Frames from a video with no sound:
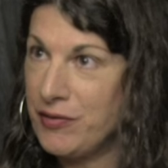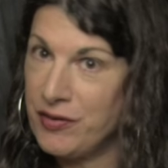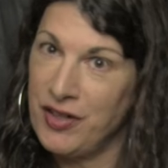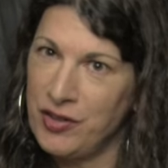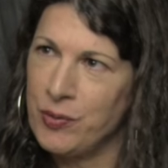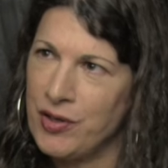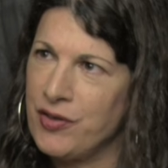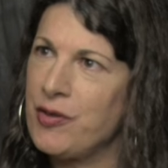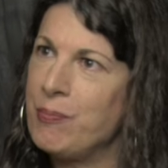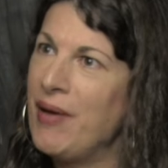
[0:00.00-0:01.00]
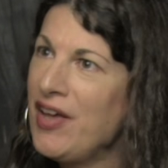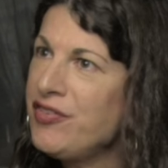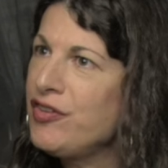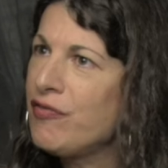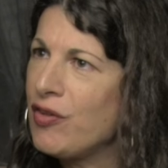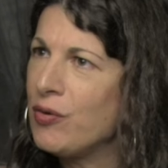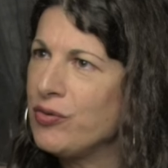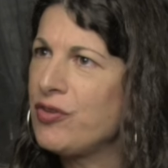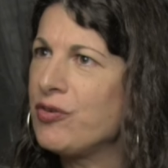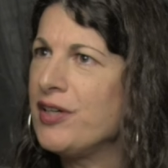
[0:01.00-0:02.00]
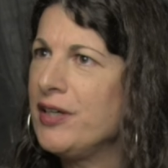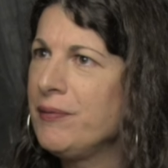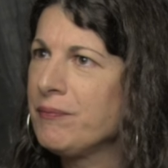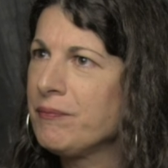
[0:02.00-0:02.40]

sex work is the best of those 3,